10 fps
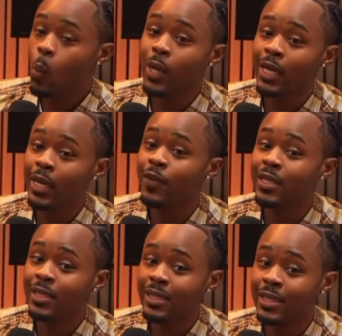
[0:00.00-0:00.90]
We live in
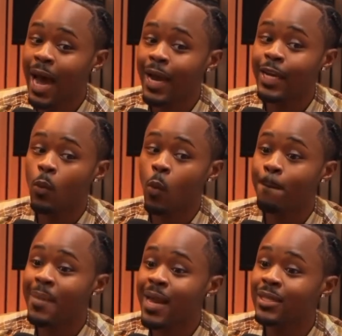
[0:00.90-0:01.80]
a society where
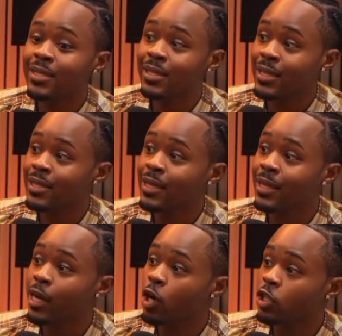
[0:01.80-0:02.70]
men
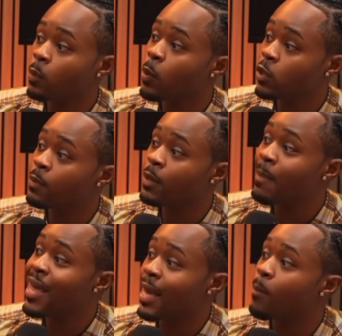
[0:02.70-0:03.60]
statistically are supposed to be
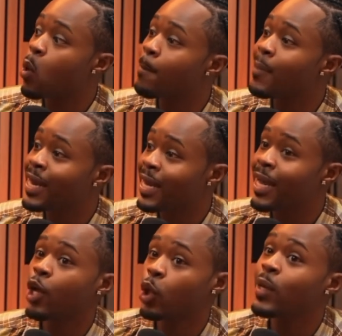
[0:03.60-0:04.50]
making more money,
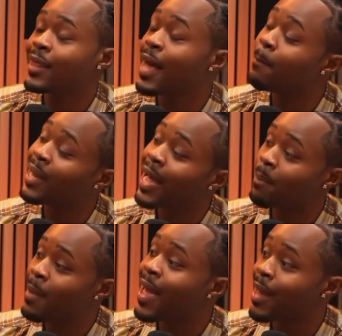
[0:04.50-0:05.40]
including that
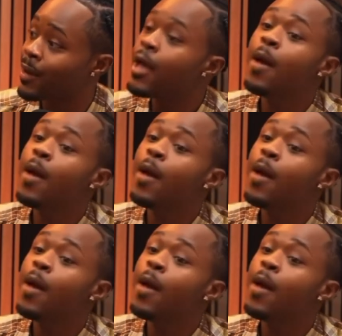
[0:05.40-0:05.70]
black man.